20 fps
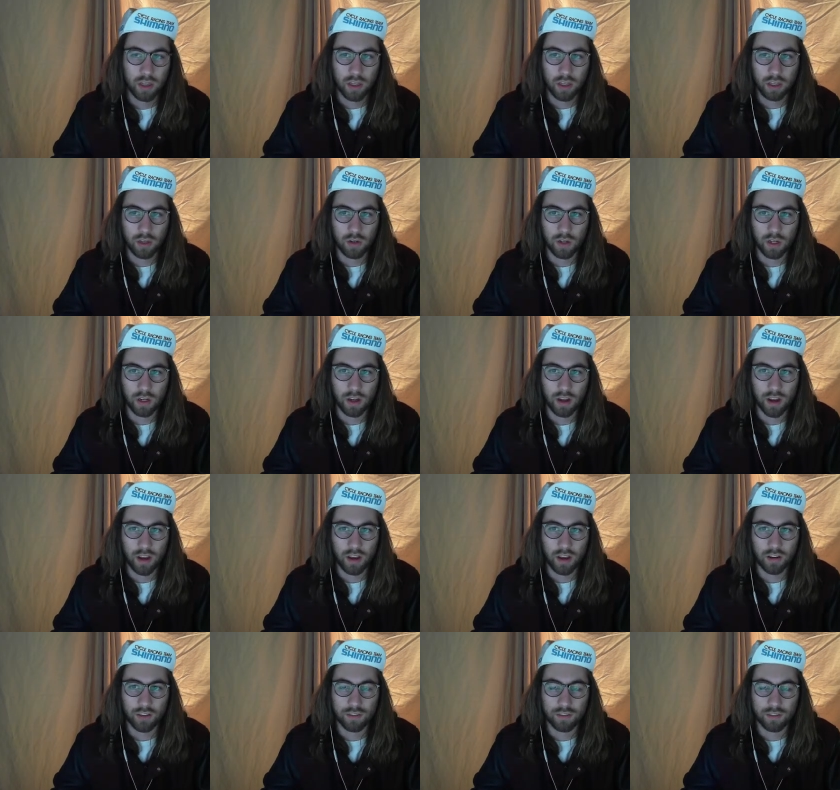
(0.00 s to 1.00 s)
you need to
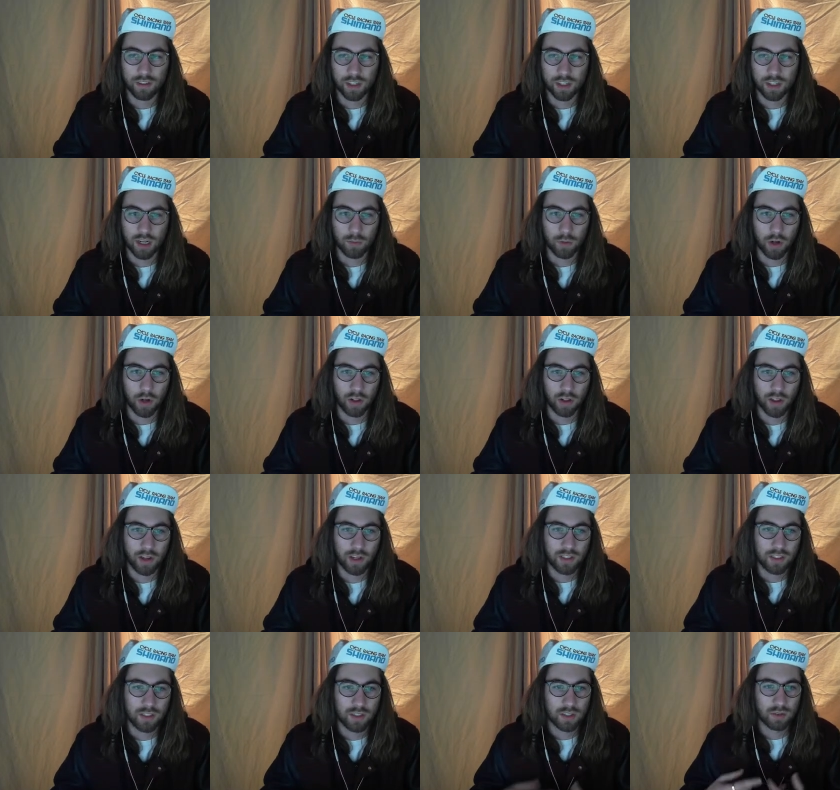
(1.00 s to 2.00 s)
have daytime running
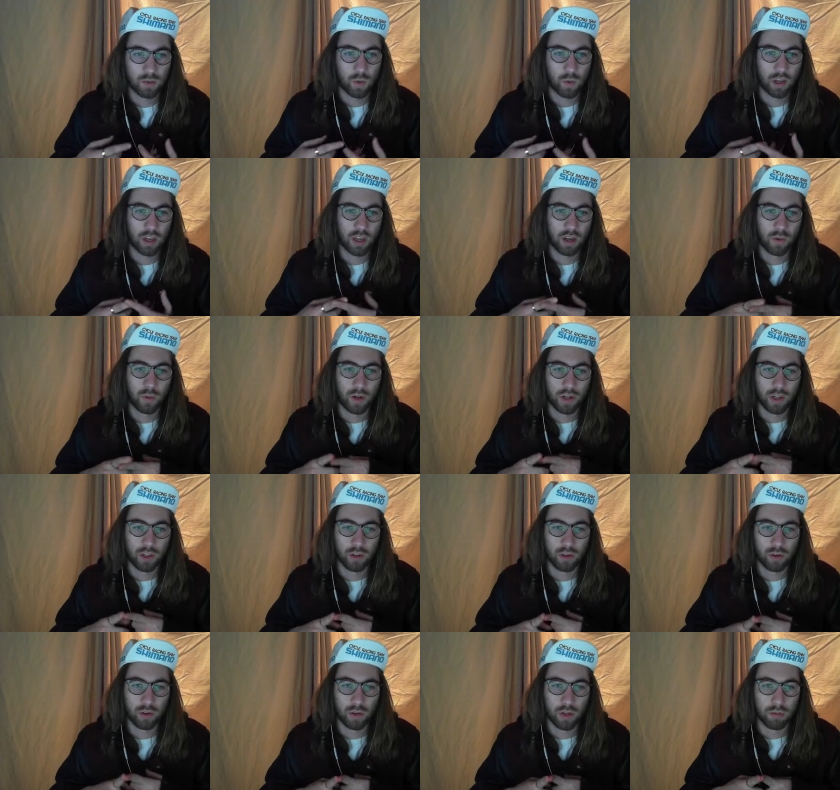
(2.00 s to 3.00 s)
lights working when you